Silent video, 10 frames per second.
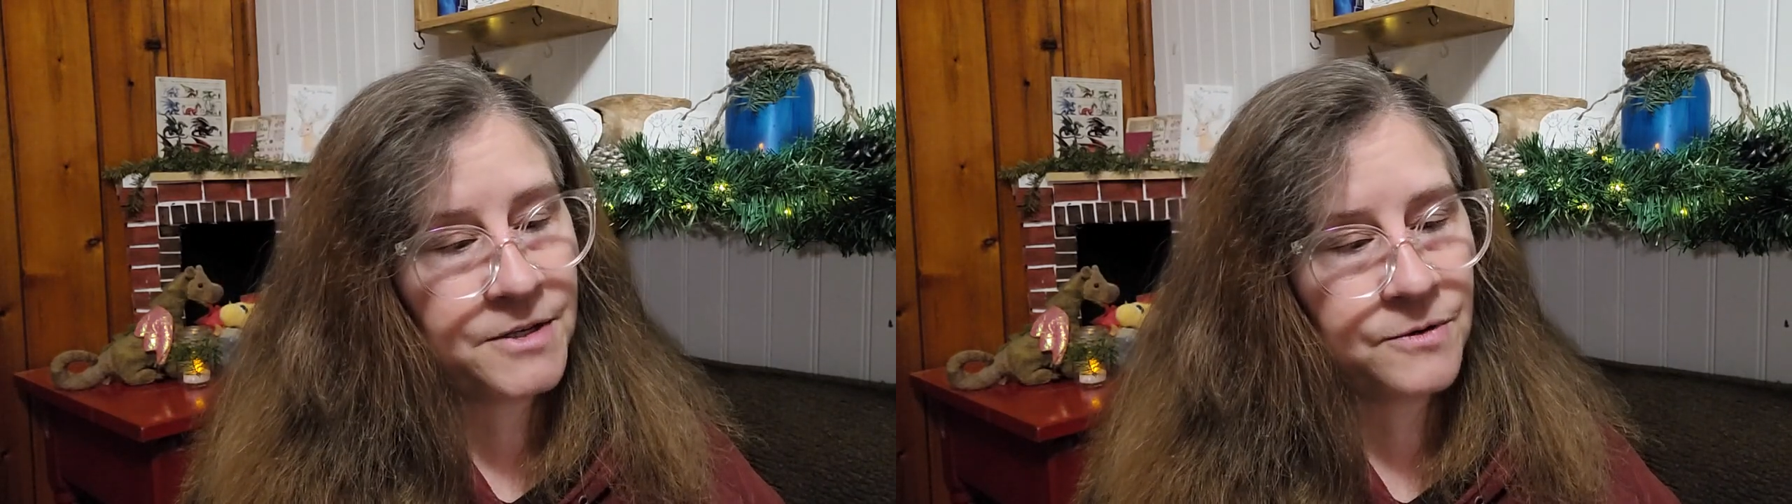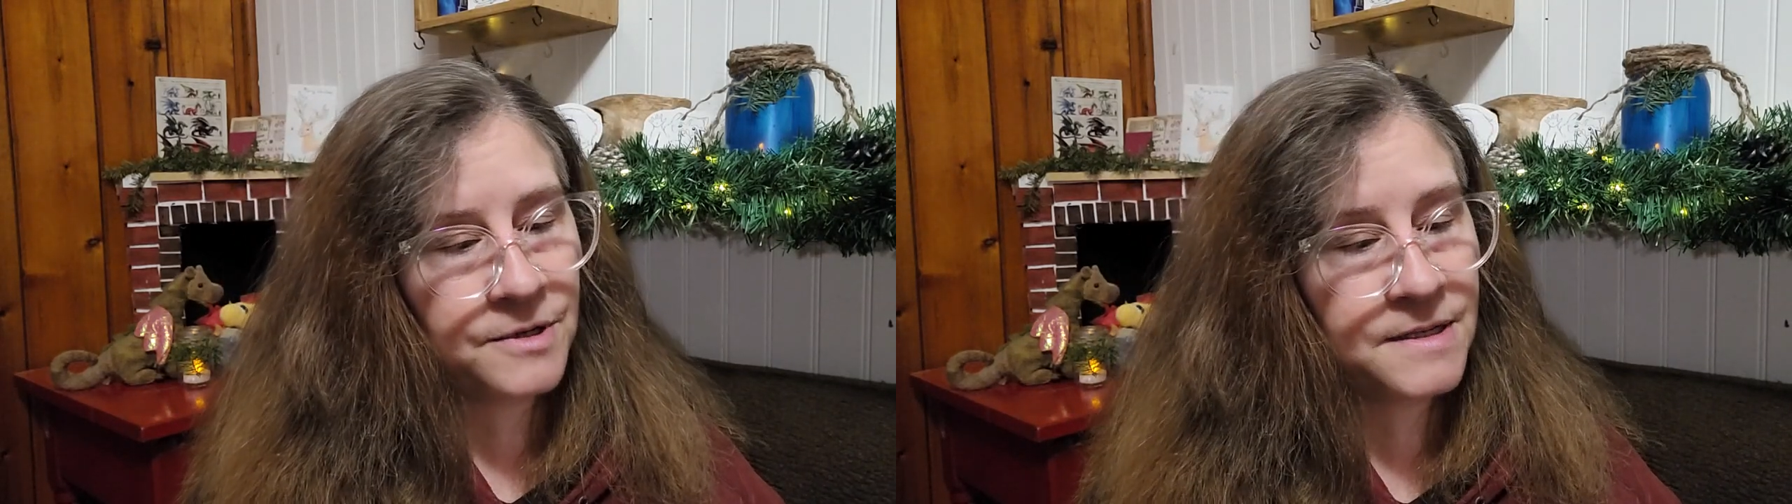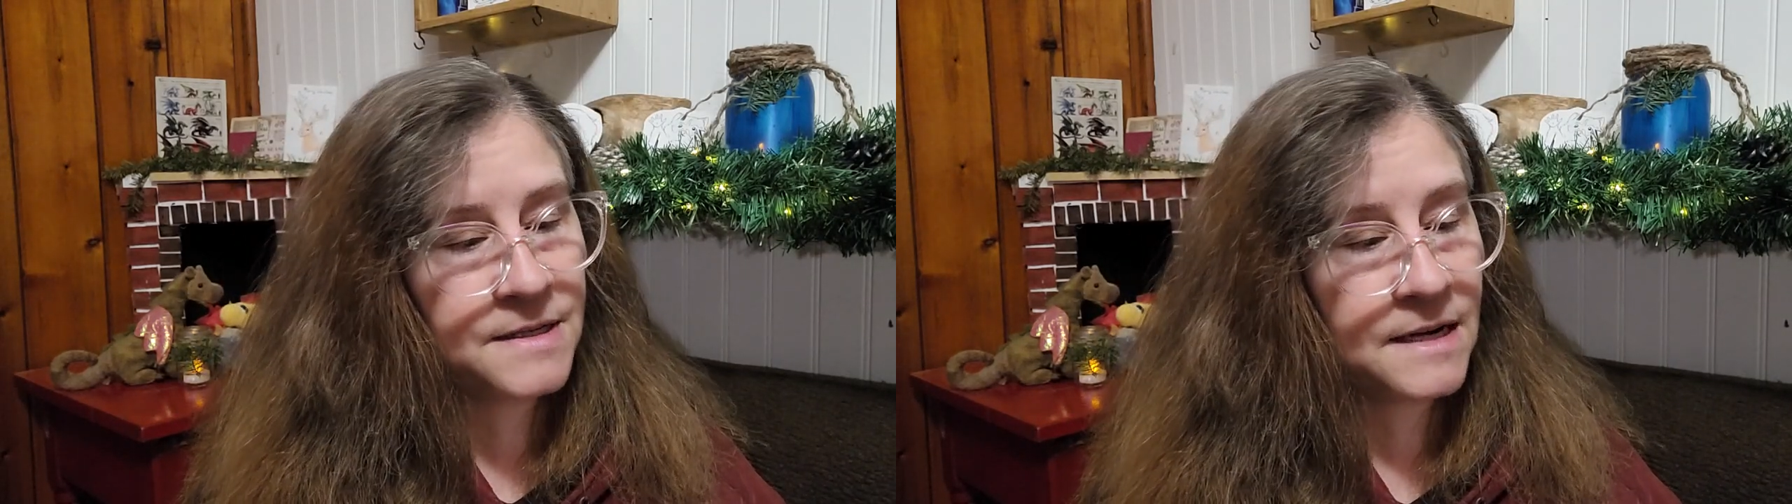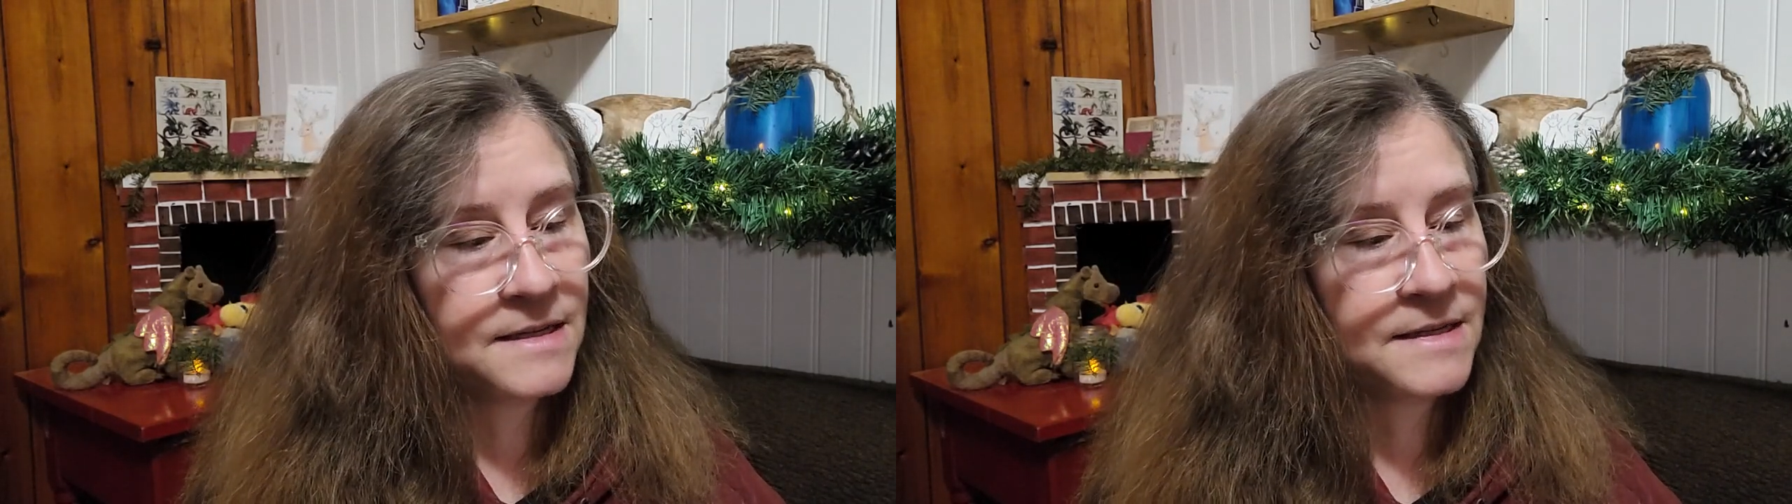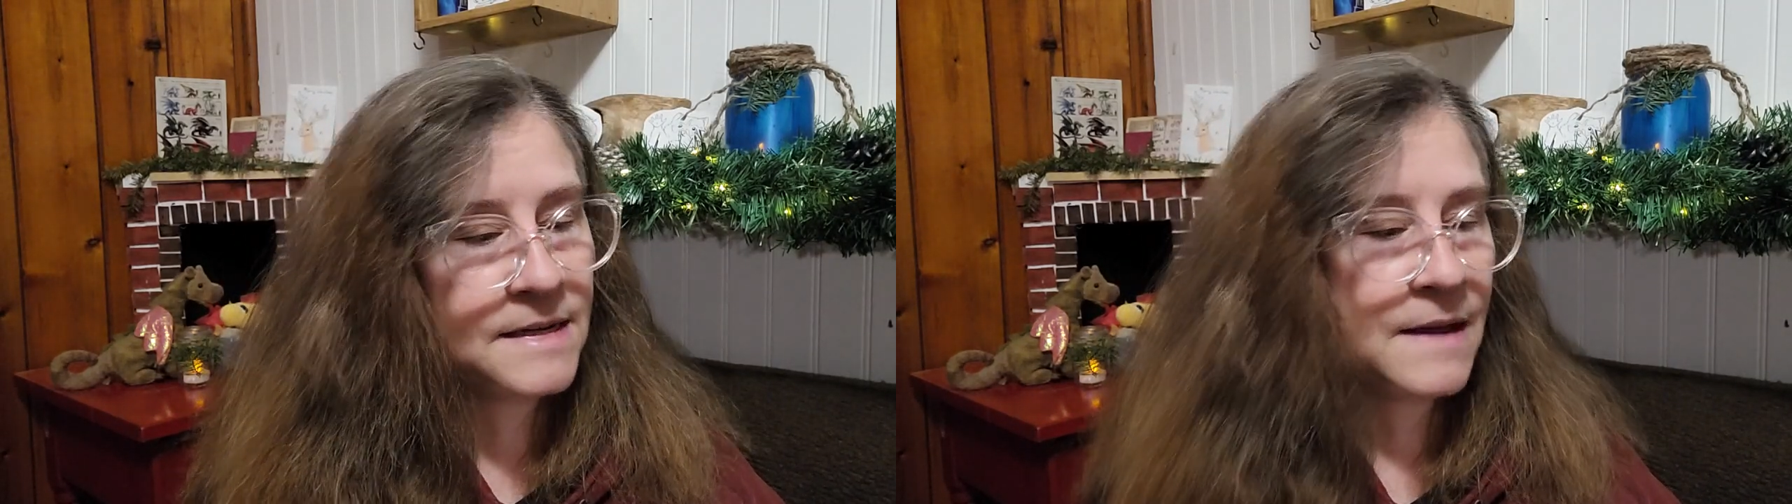towards
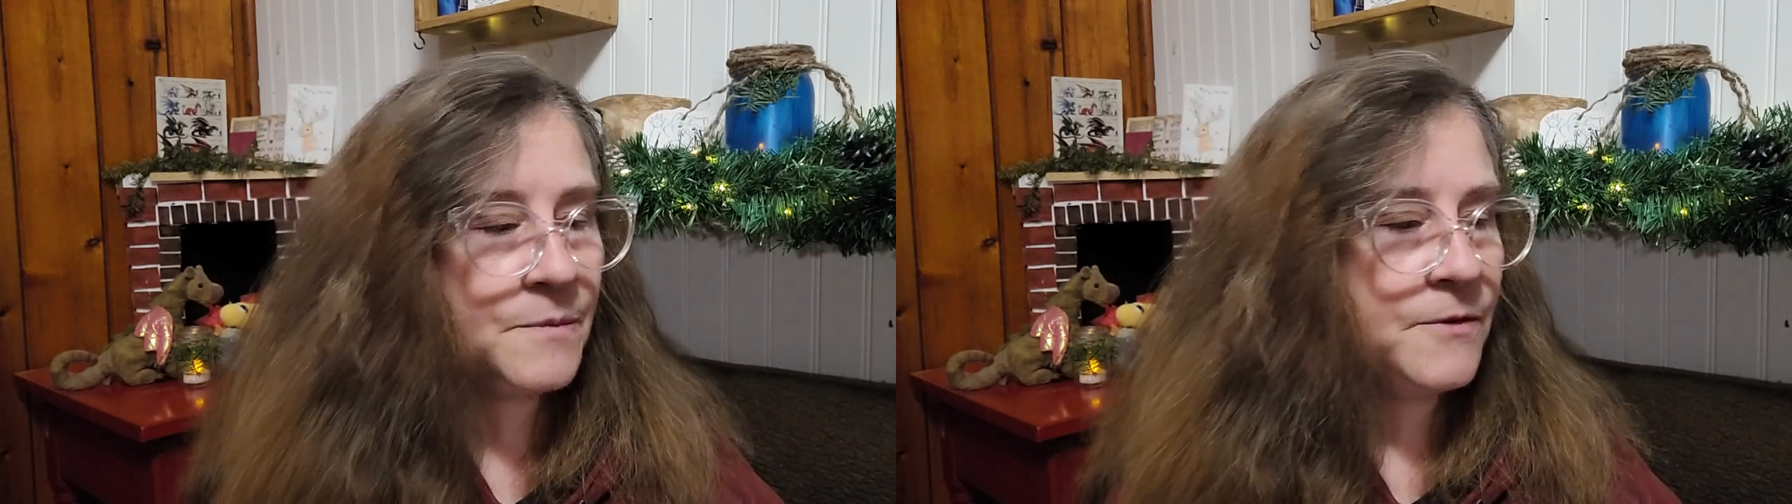sunset